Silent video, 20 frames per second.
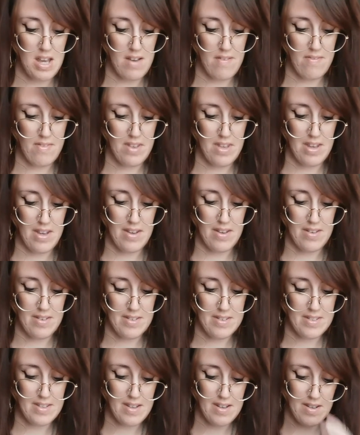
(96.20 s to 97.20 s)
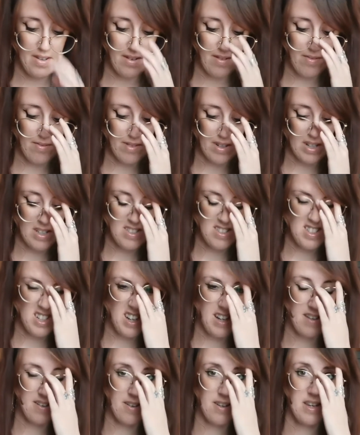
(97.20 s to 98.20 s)
there for you. So we'll get
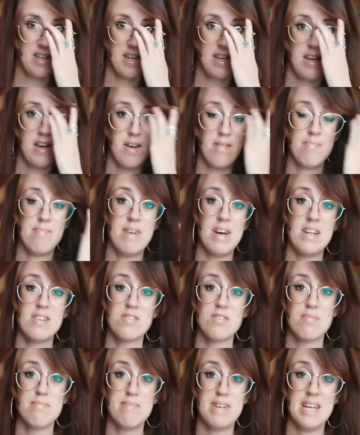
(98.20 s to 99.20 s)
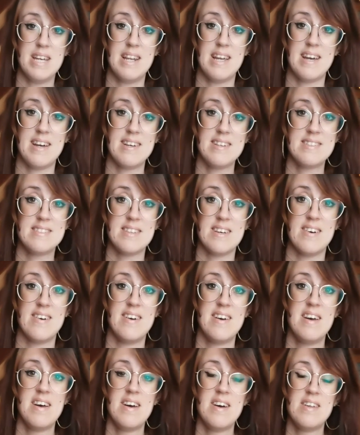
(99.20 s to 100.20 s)
started on the actual meaning. So
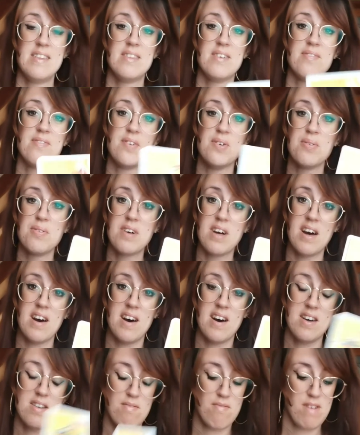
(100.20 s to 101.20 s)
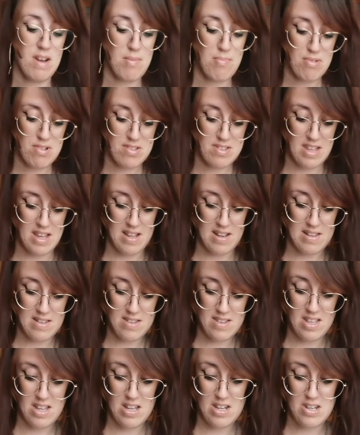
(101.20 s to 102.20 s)
the full card
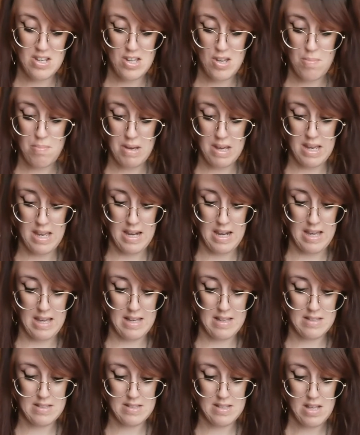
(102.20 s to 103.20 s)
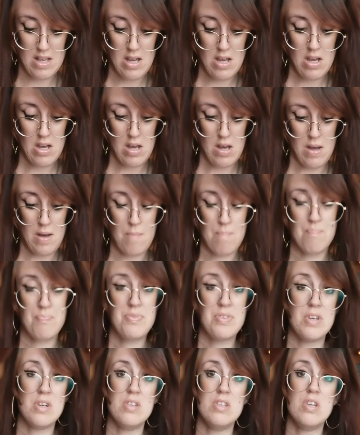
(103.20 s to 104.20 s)
represents new beginnings,
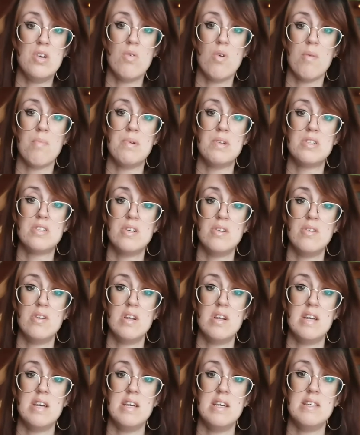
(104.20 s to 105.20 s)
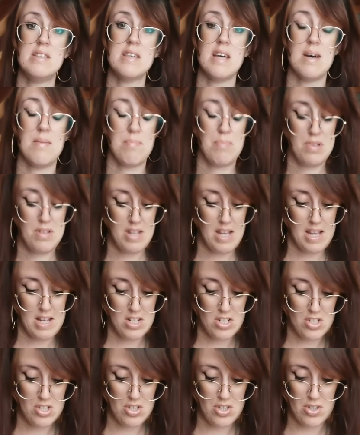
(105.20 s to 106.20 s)
new opportunities and
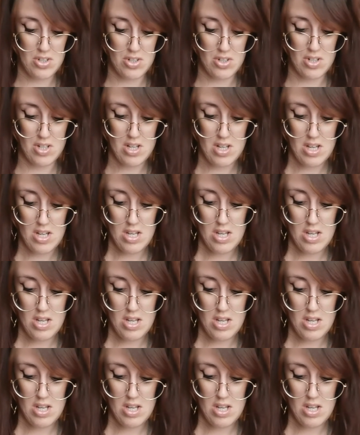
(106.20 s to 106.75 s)
potential.